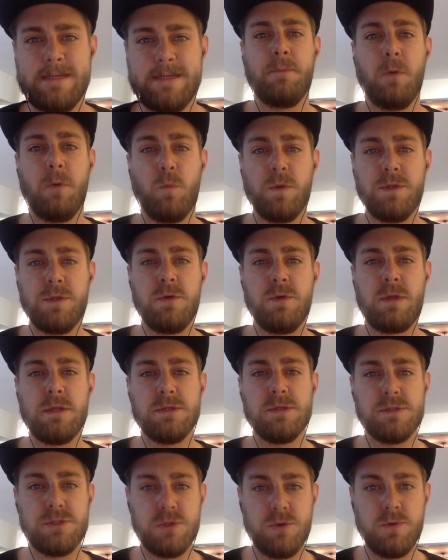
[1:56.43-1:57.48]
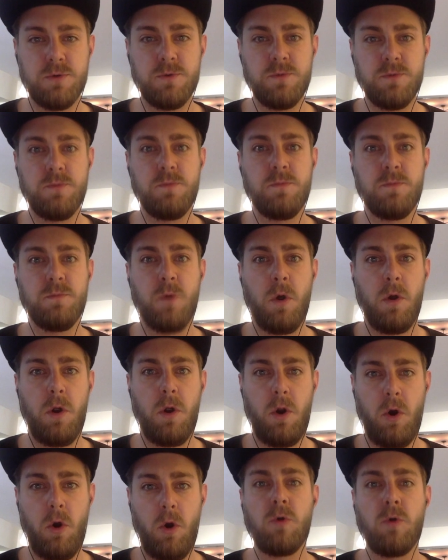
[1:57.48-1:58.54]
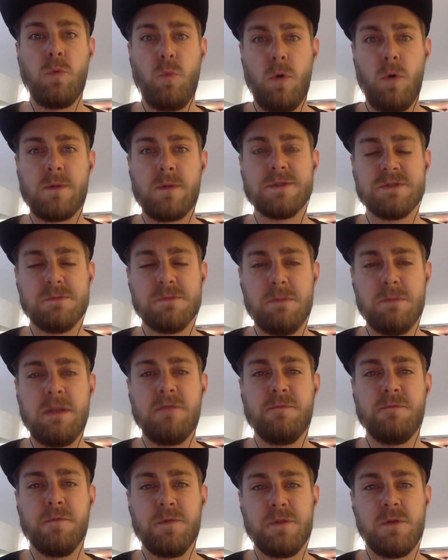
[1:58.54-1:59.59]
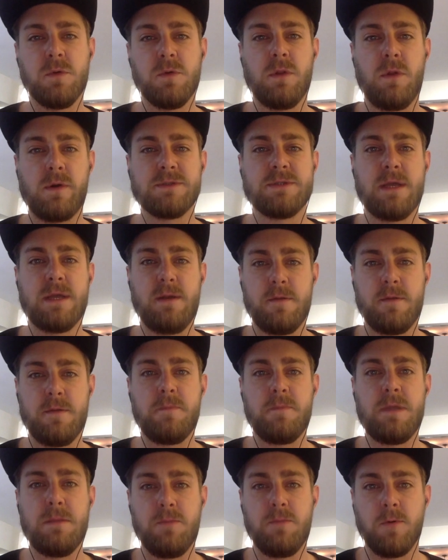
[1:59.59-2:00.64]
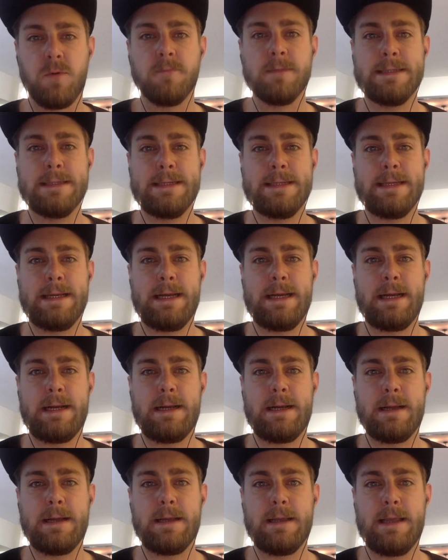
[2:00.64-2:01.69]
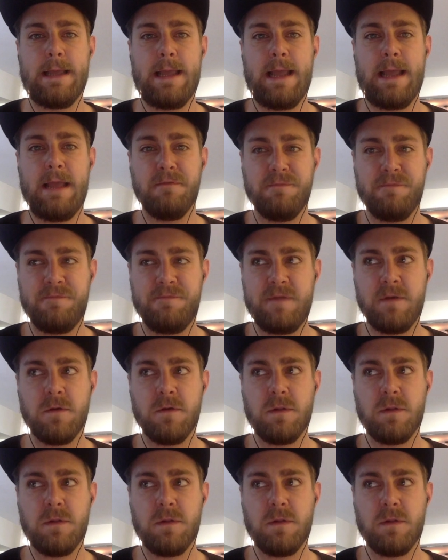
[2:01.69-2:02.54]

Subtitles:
but when you can do hard work that's meaningful to you alongside other people and feel